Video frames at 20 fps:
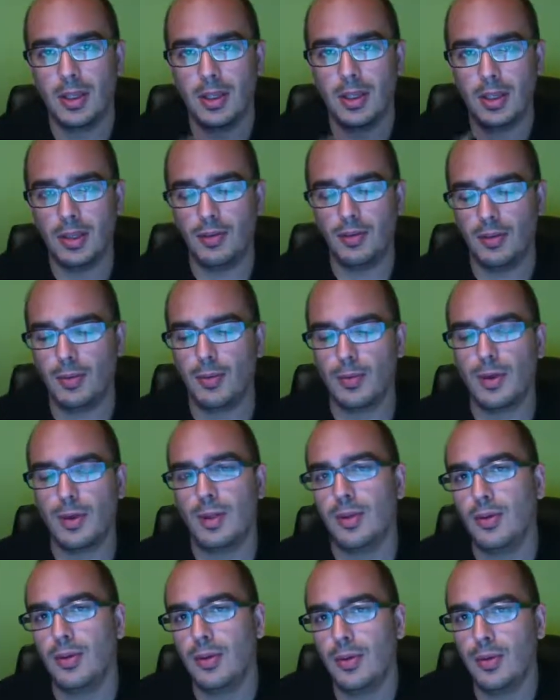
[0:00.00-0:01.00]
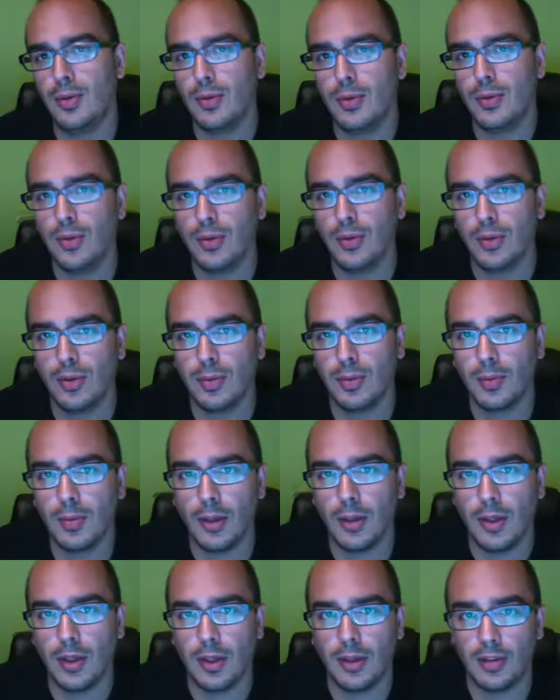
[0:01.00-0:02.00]
If you want to
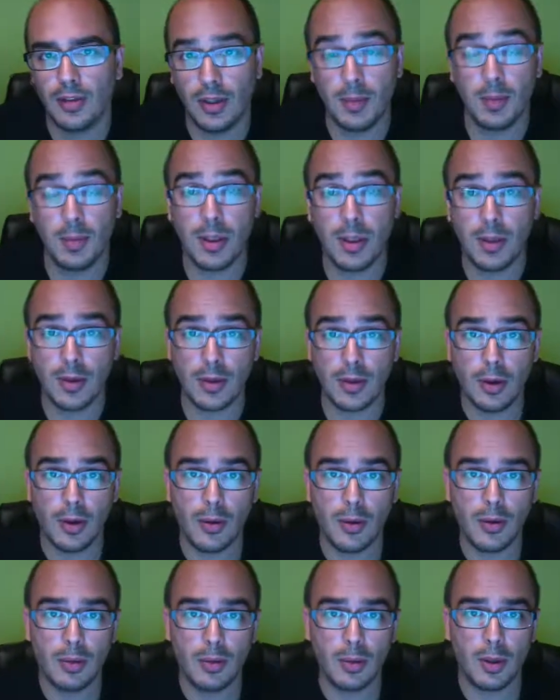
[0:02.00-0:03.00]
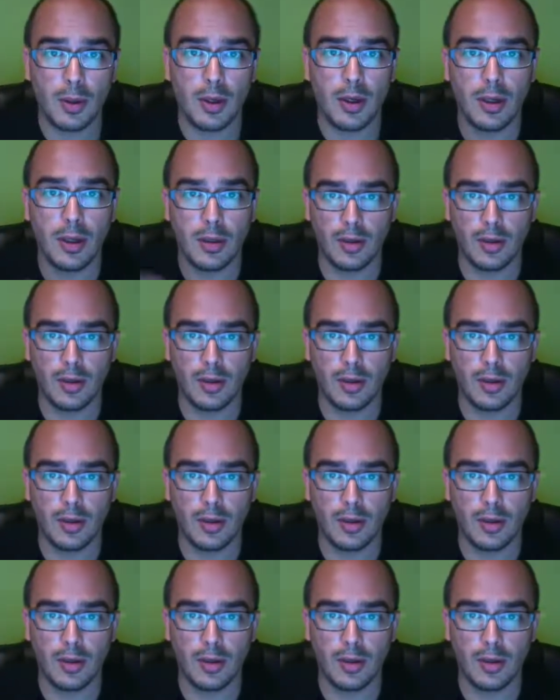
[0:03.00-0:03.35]
send me your own blog